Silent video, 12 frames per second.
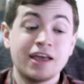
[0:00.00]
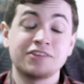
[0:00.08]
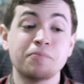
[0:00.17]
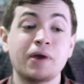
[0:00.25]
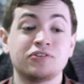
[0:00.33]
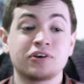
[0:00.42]

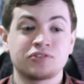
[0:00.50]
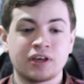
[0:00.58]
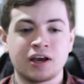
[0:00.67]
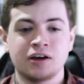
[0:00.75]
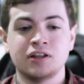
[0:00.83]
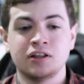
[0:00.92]
It's amazing because
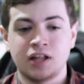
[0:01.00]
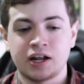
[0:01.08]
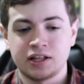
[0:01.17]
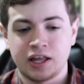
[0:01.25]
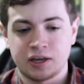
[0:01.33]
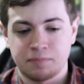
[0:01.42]
like a, a,
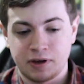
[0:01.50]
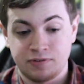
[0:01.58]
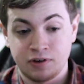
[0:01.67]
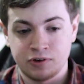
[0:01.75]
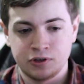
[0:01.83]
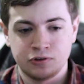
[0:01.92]
lot of like my
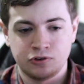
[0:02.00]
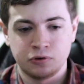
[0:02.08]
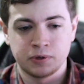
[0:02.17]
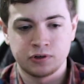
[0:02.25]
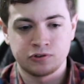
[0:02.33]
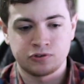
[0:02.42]
favorite
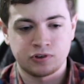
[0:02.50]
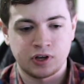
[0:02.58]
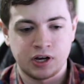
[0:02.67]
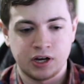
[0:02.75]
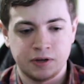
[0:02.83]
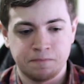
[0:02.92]
YouTubers
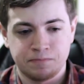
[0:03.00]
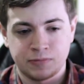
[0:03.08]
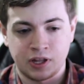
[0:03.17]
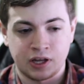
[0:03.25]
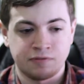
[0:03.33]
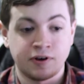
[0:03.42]
uh,
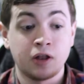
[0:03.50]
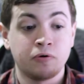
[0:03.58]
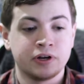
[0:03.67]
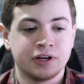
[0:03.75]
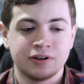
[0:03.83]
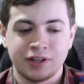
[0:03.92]
that like I
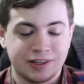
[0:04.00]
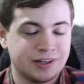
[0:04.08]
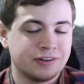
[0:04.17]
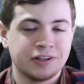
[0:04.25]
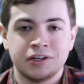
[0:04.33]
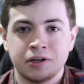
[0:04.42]
follow on here, like you
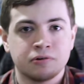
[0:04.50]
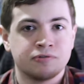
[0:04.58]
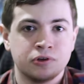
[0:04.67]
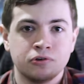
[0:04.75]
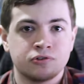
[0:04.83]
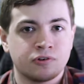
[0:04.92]
know they did
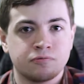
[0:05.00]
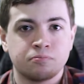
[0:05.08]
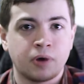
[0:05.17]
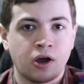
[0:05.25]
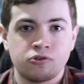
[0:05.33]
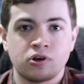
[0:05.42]
reviews of
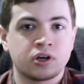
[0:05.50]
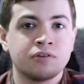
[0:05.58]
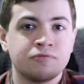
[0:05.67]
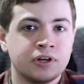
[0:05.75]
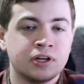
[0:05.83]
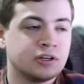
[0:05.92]
Bioshock
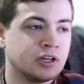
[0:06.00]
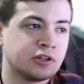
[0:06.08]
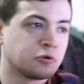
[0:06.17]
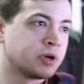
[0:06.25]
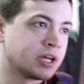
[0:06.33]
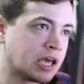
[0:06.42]
Infinite
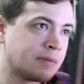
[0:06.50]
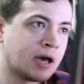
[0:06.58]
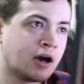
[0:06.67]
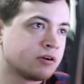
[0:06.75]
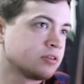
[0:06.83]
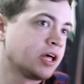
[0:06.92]
either when it came
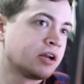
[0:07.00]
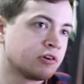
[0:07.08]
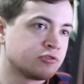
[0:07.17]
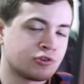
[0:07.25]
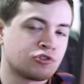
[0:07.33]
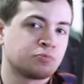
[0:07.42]
out or later
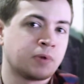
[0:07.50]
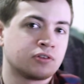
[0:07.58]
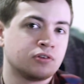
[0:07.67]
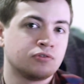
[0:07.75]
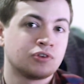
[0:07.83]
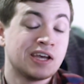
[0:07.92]
as
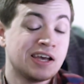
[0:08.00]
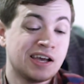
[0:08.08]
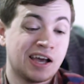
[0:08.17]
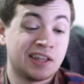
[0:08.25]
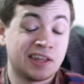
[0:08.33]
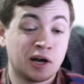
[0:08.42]
retrospectives,
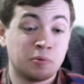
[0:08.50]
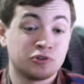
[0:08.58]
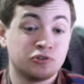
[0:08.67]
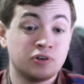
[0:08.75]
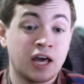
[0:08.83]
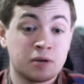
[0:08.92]
and they
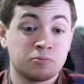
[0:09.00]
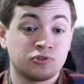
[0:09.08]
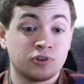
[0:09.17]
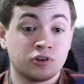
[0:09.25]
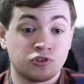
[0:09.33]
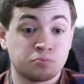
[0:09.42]
almost
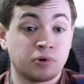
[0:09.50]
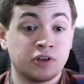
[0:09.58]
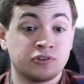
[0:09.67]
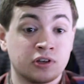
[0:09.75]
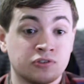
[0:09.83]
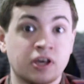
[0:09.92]
unanimously are just
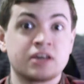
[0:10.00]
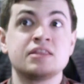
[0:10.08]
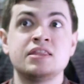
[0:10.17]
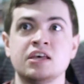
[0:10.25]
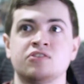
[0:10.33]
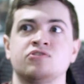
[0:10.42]
praising it as like
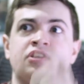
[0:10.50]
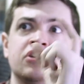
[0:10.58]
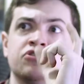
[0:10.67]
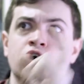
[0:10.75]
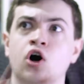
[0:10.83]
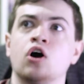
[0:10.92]
this
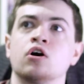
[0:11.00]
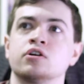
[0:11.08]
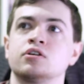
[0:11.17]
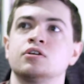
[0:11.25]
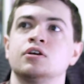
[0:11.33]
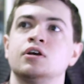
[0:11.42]
is art.